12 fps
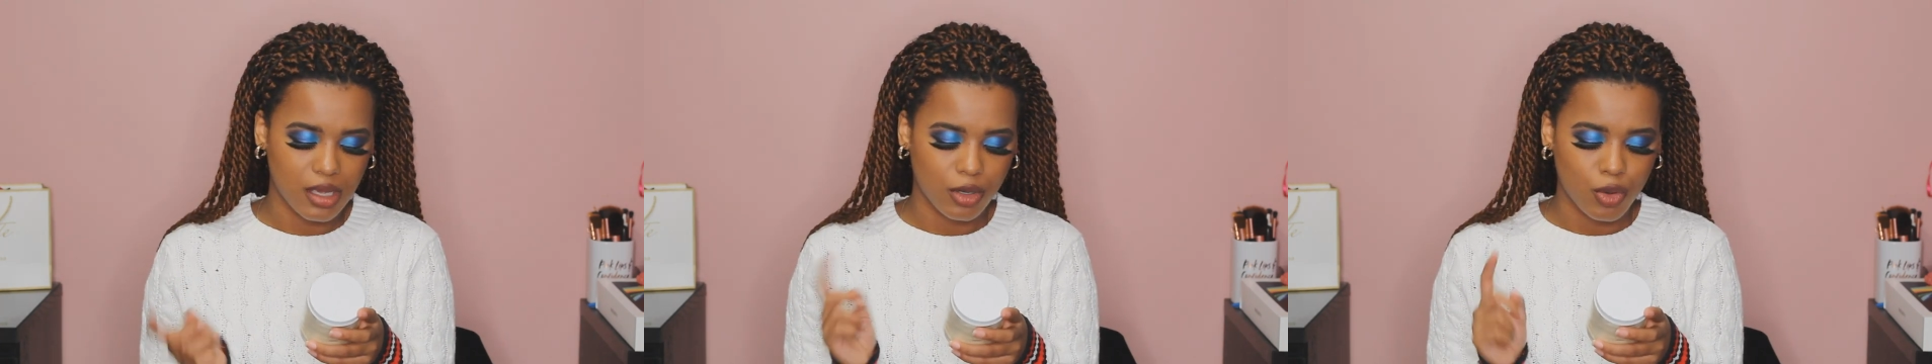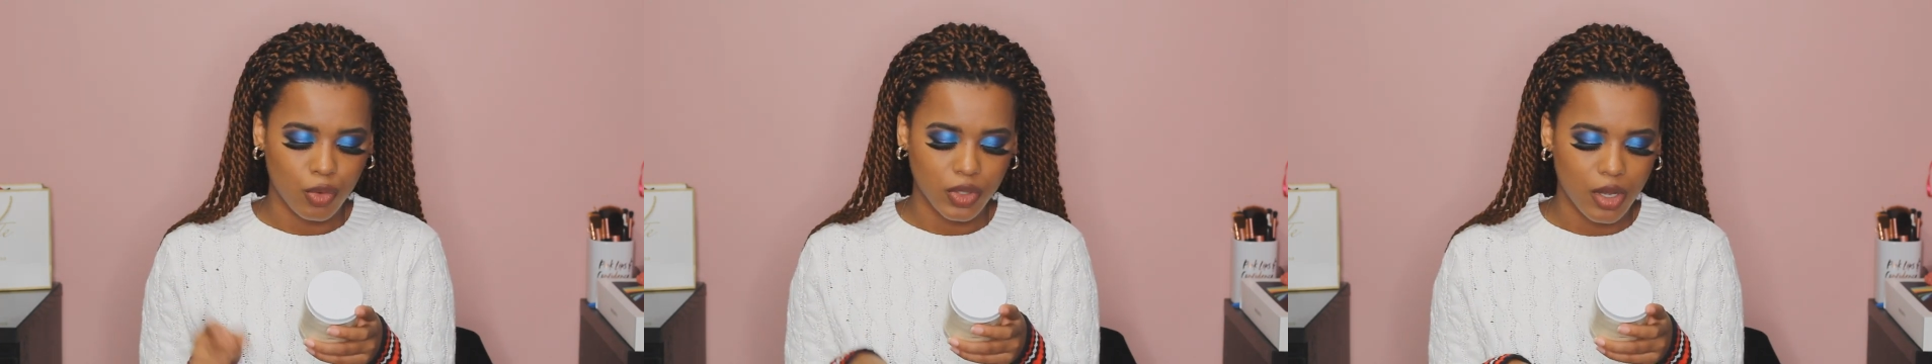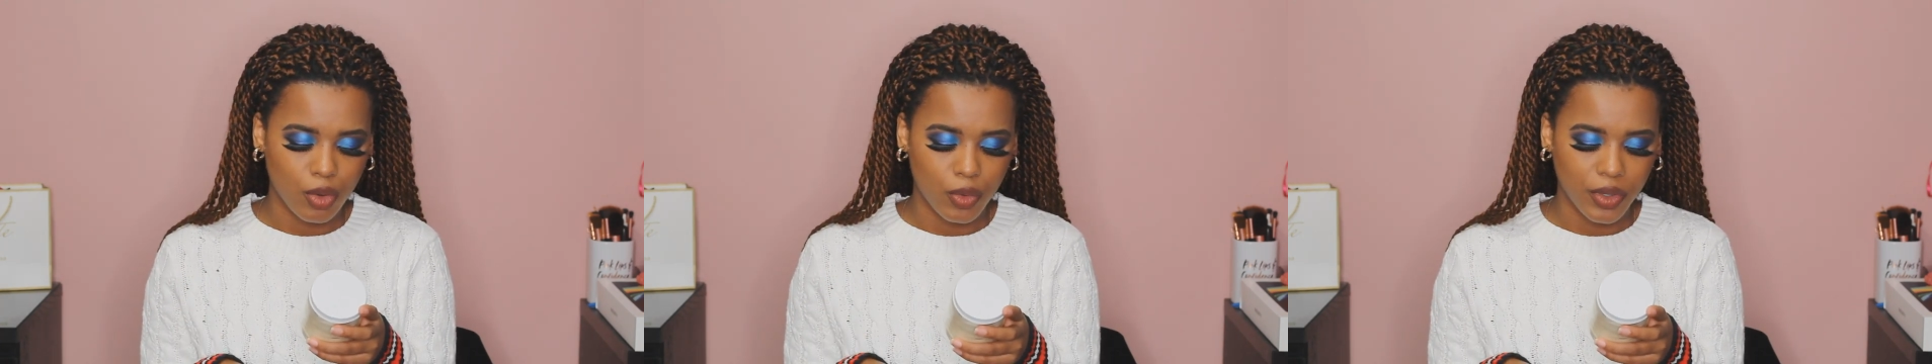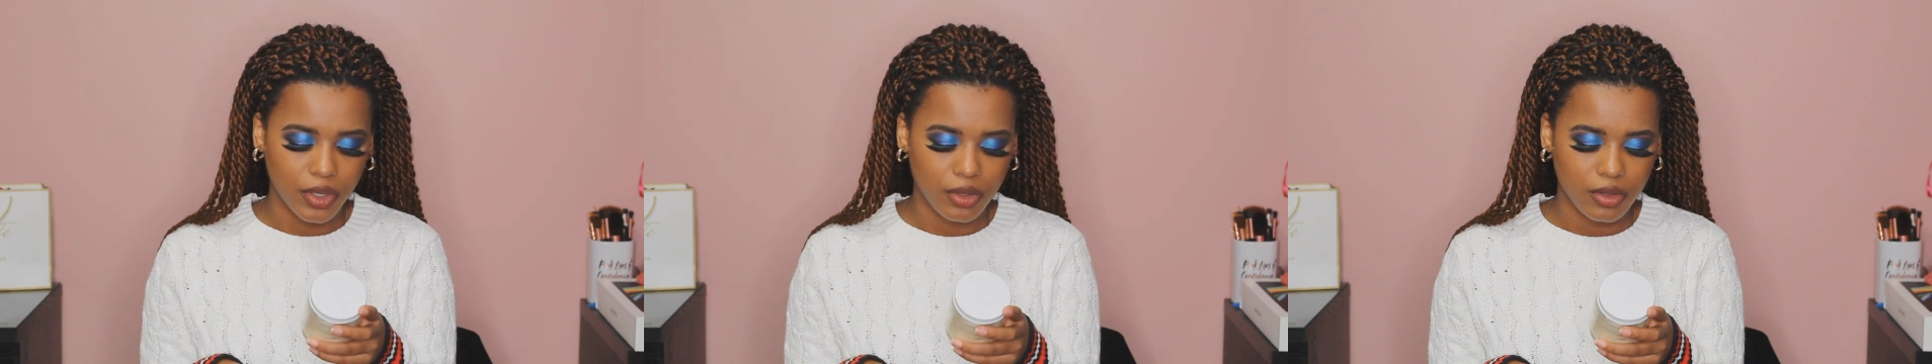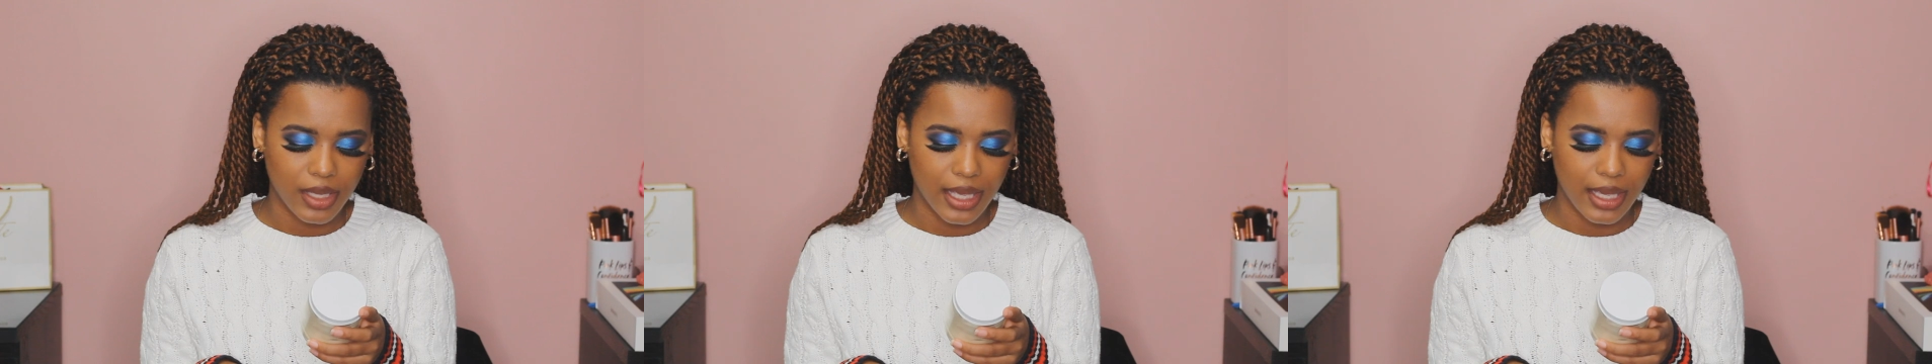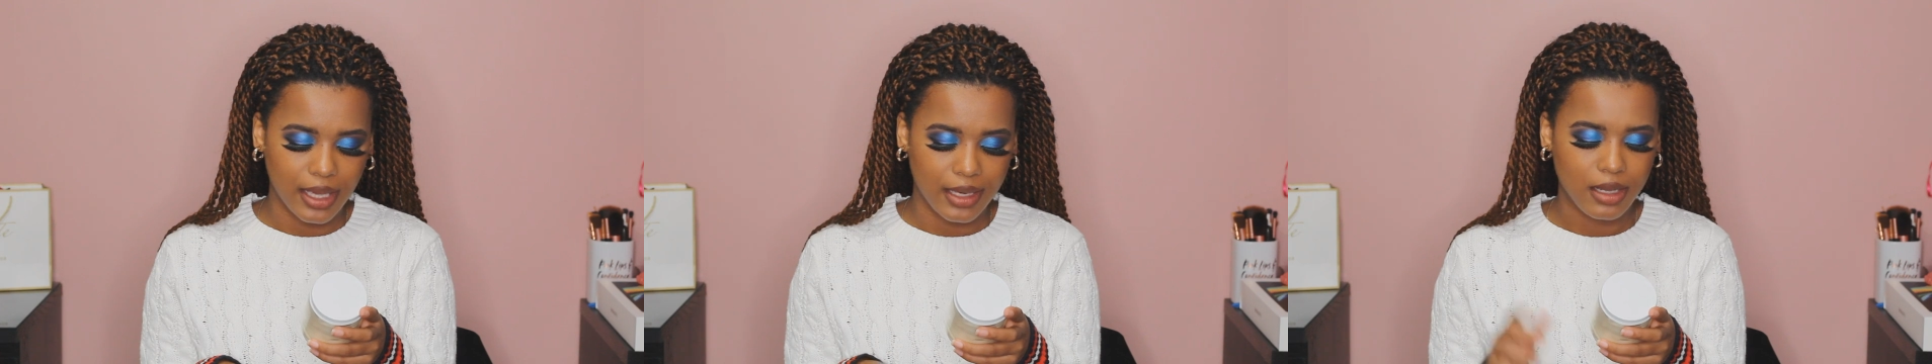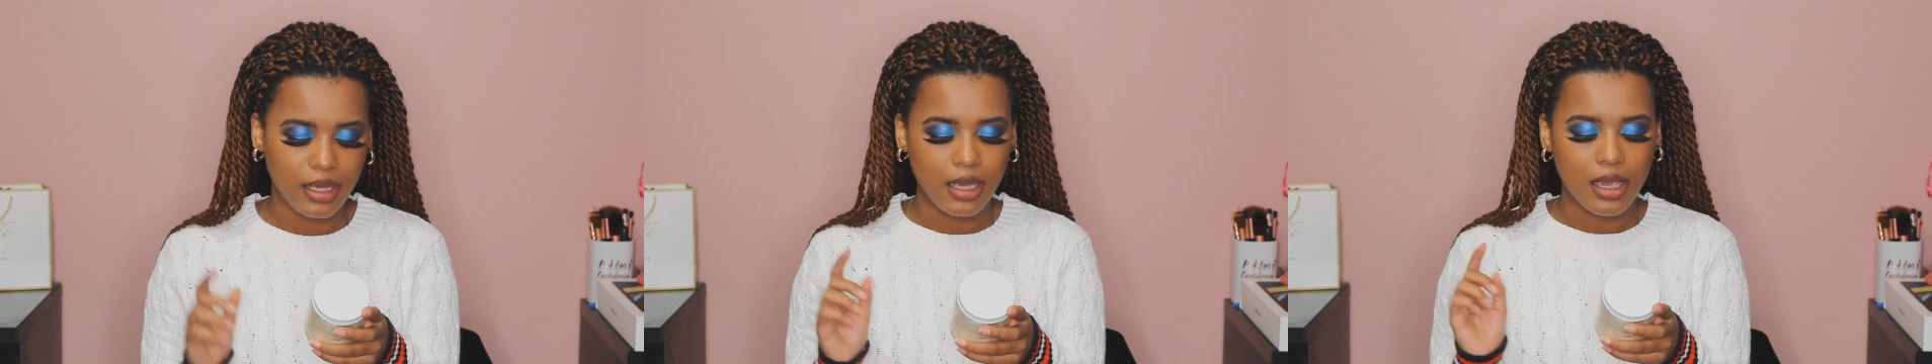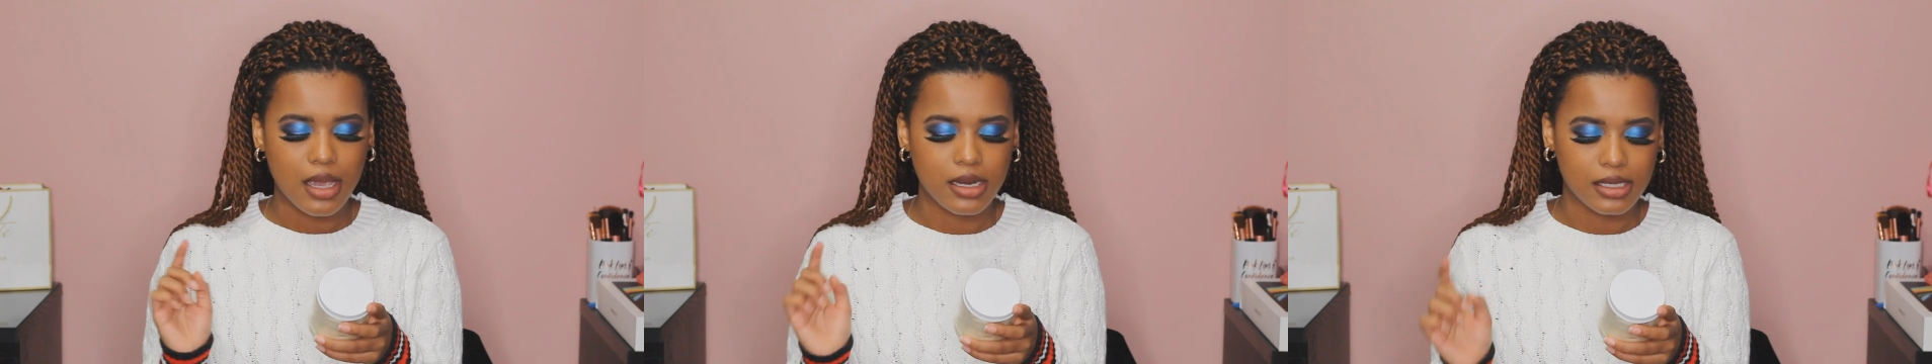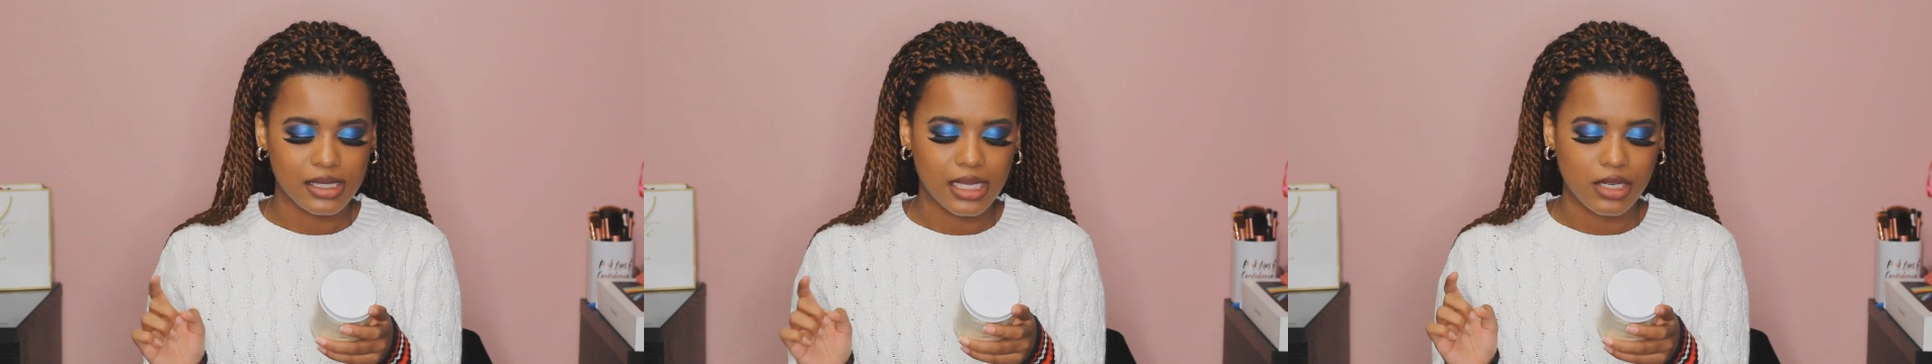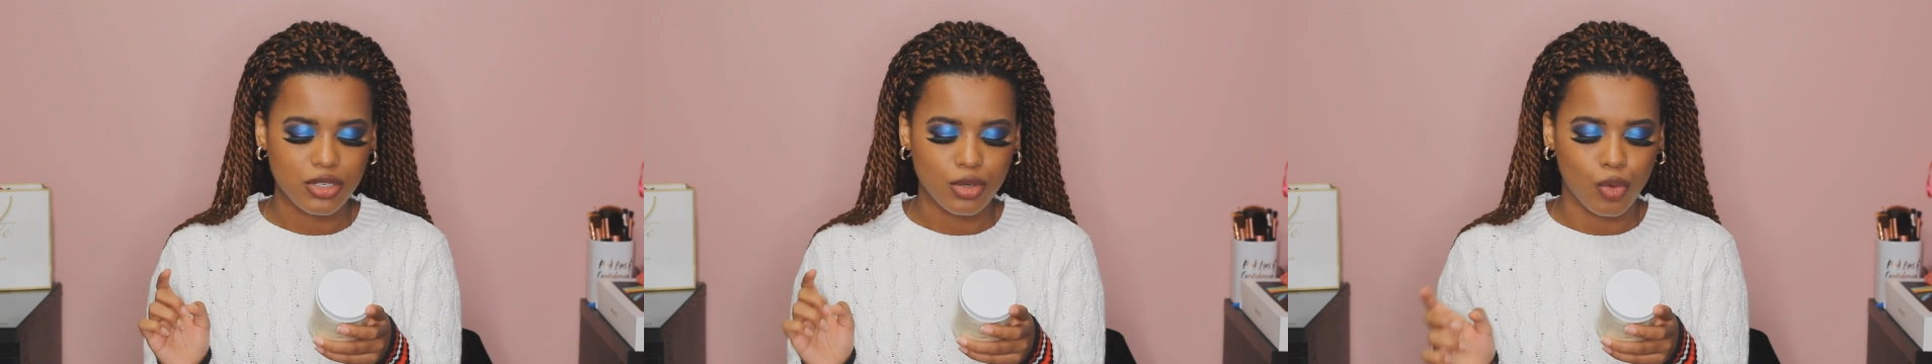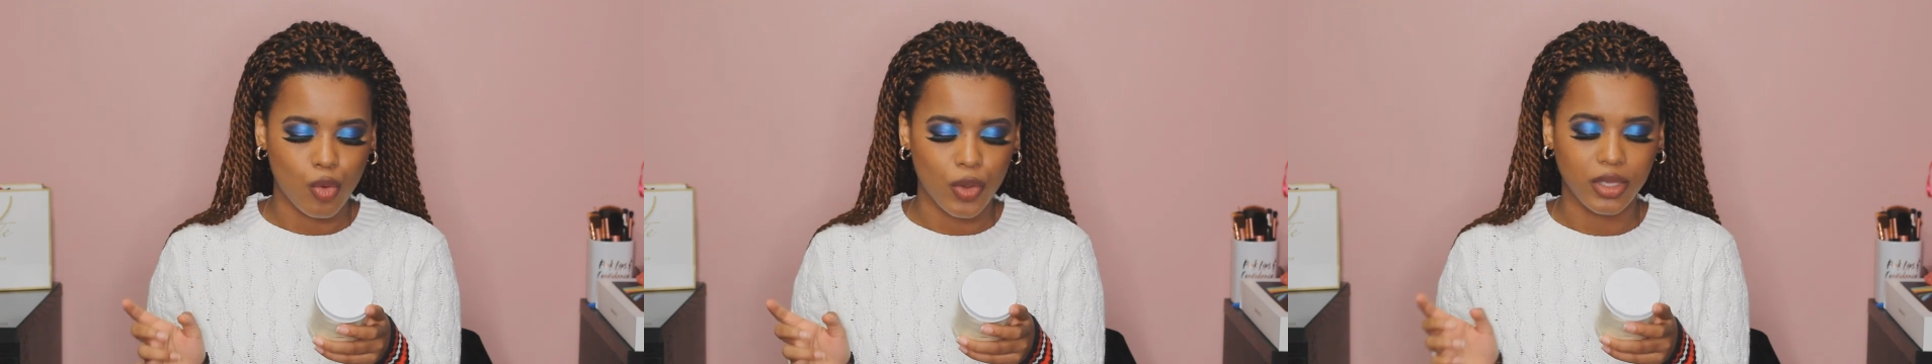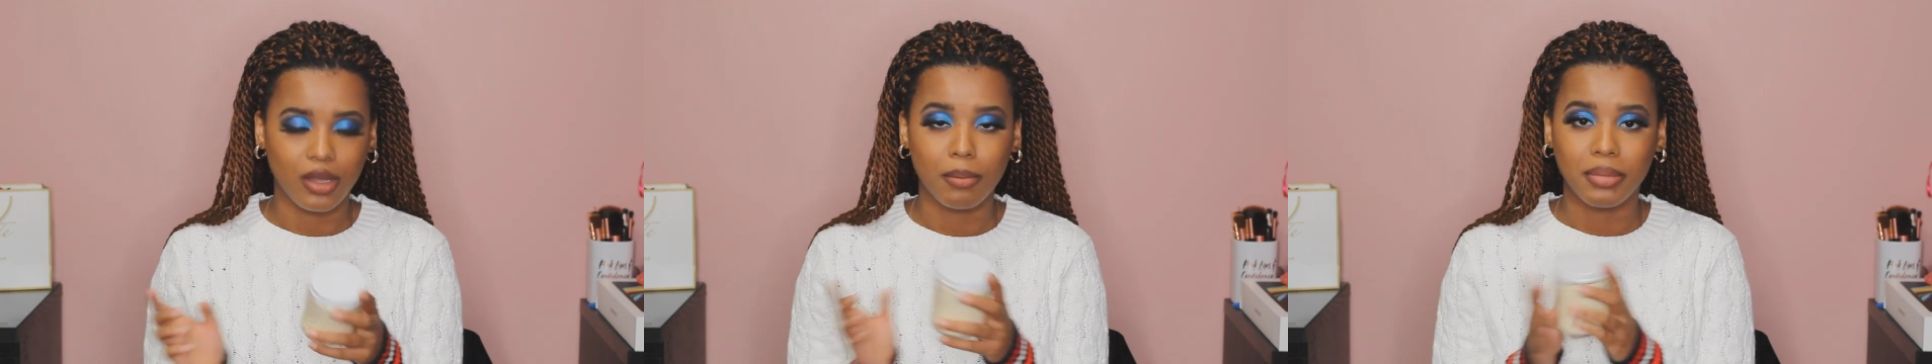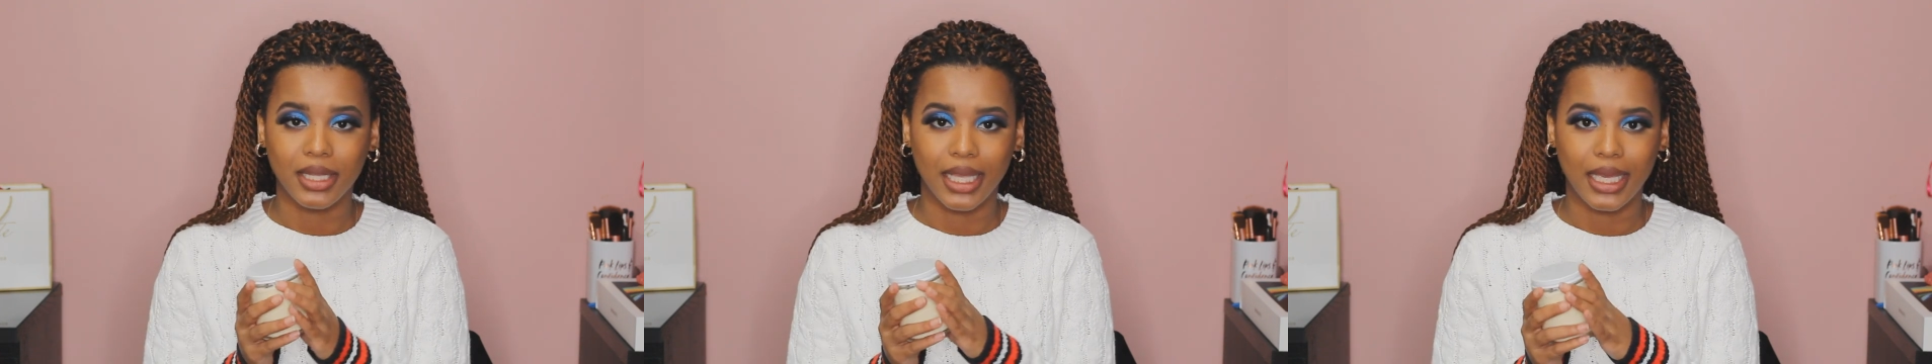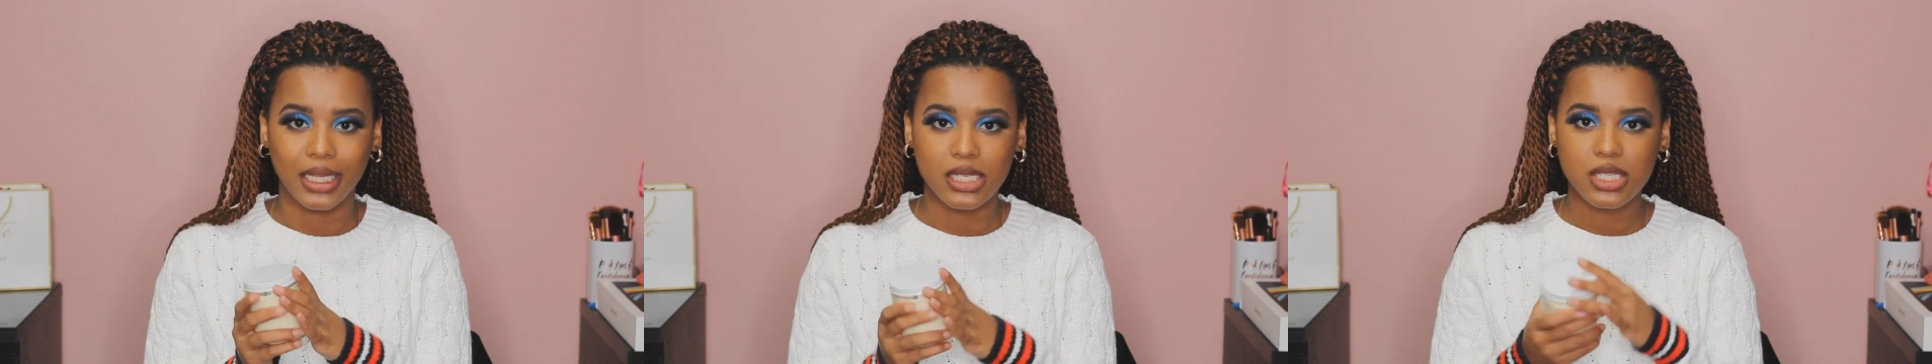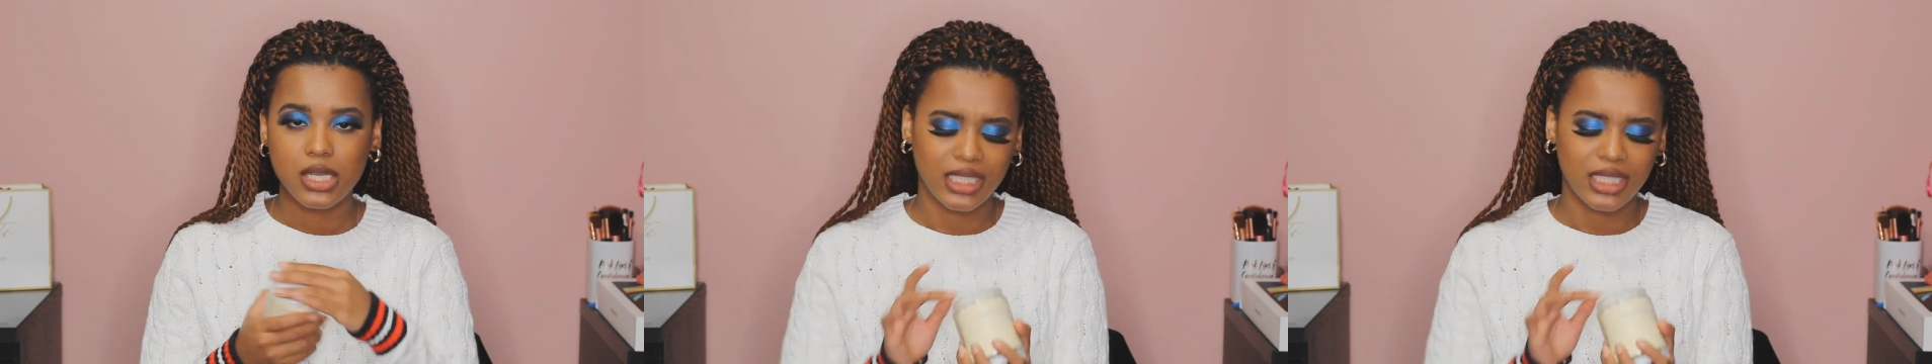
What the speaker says: coconut oil, and an essential oil blend.